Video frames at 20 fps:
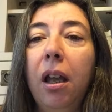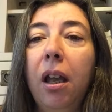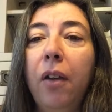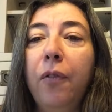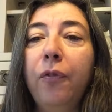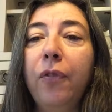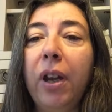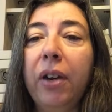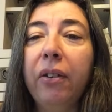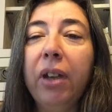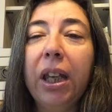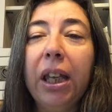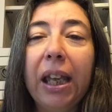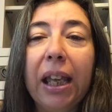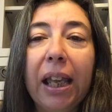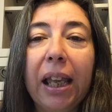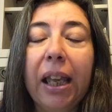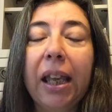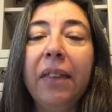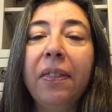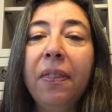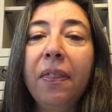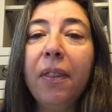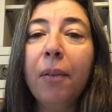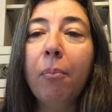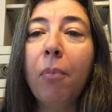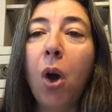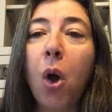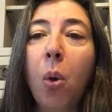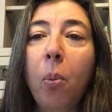very
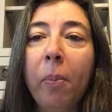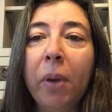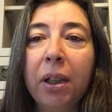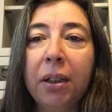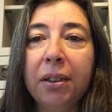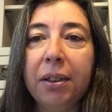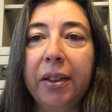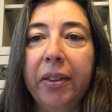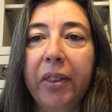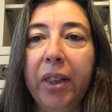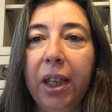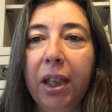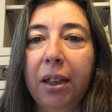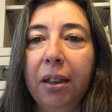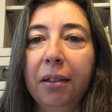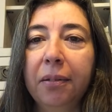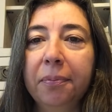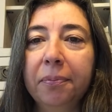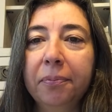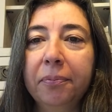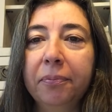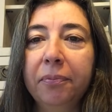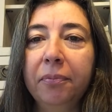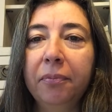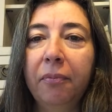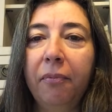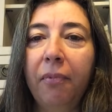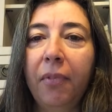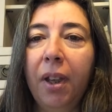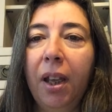in-the-moment thing.
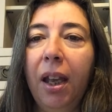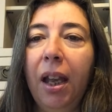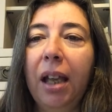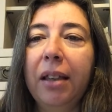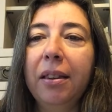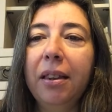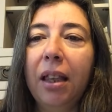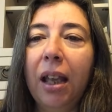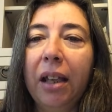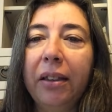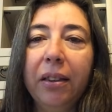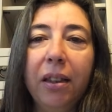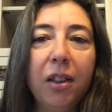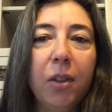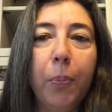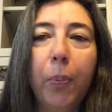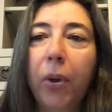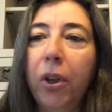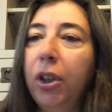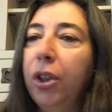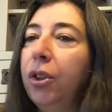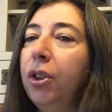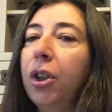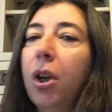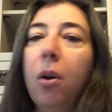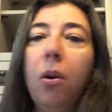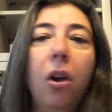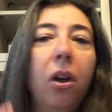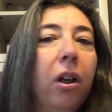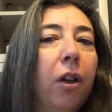At this point, you're
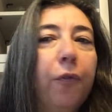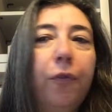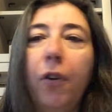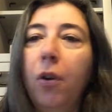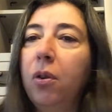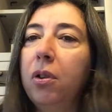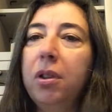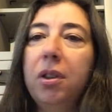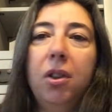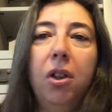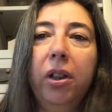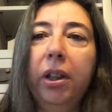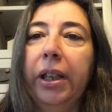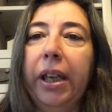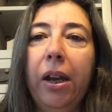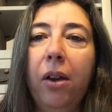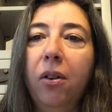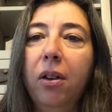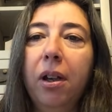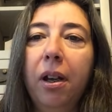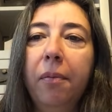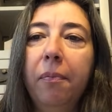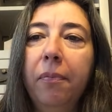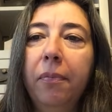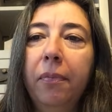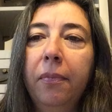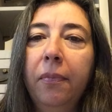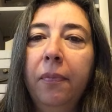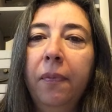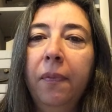no longer focused on the
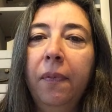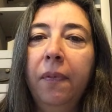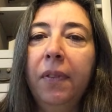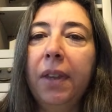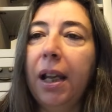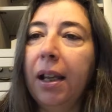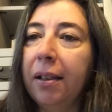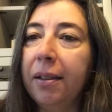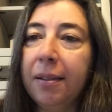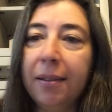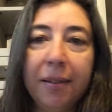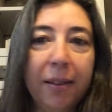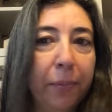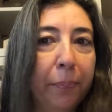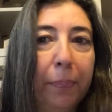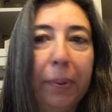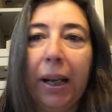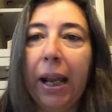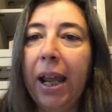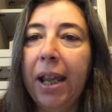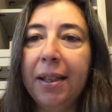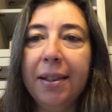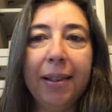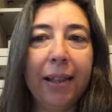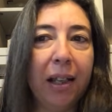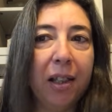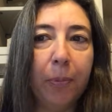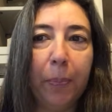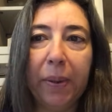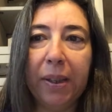outcome. That's in place,
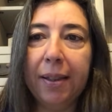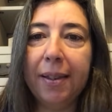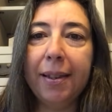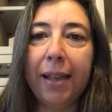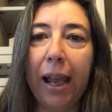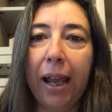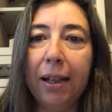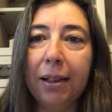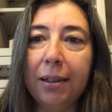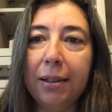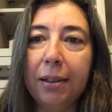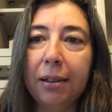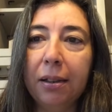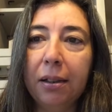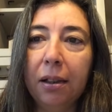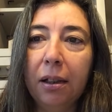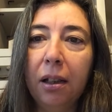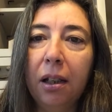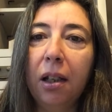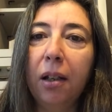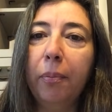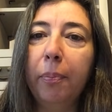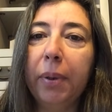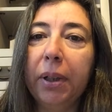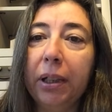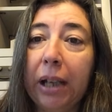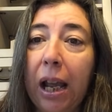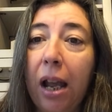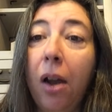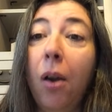that's been set. But
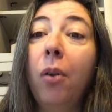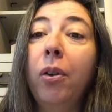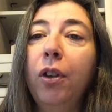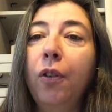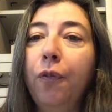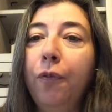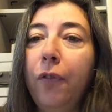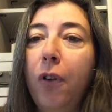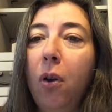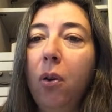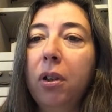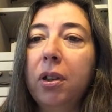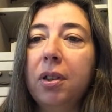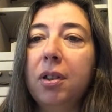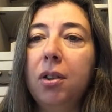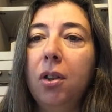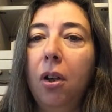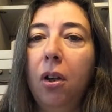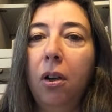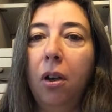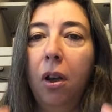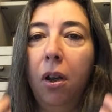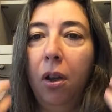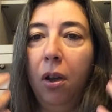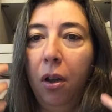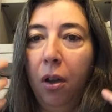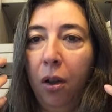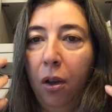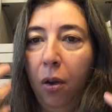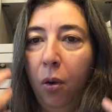now you're focused on,
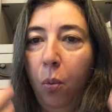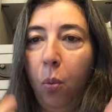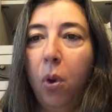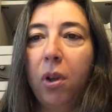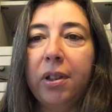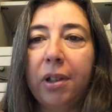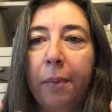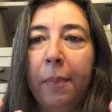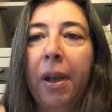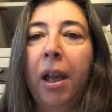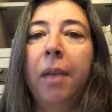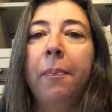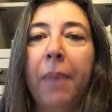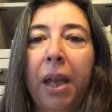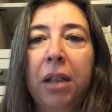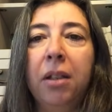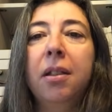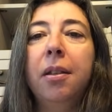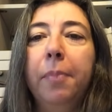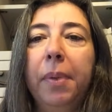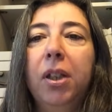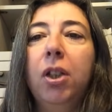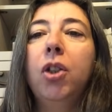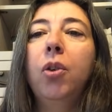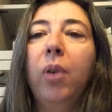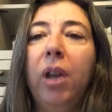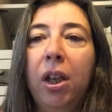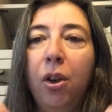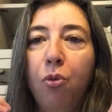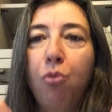what am I meant to be
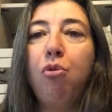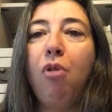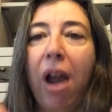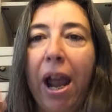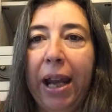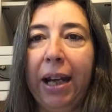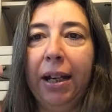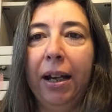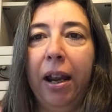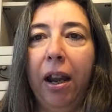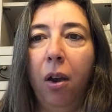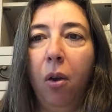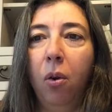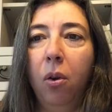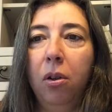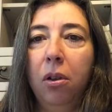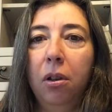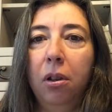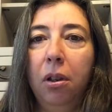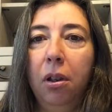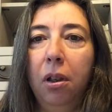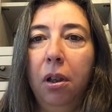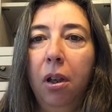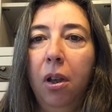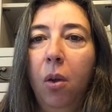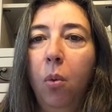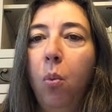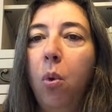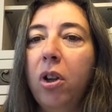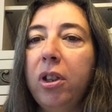doing right now?
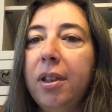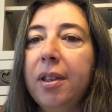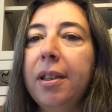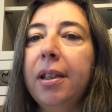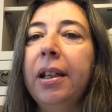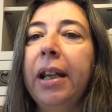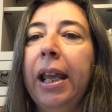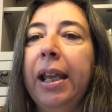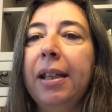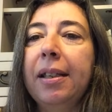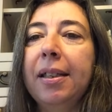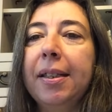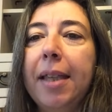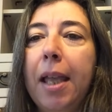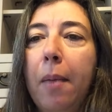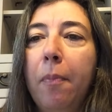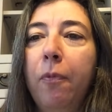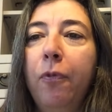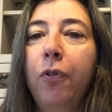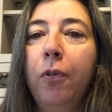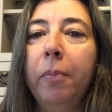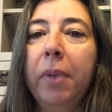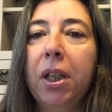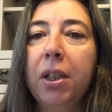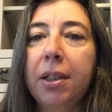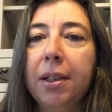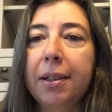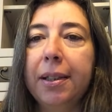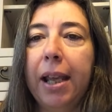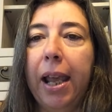What's the next step for me
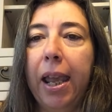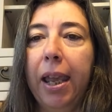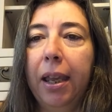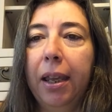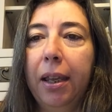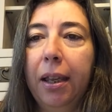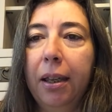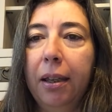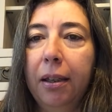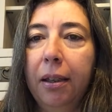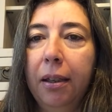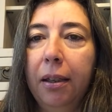to take?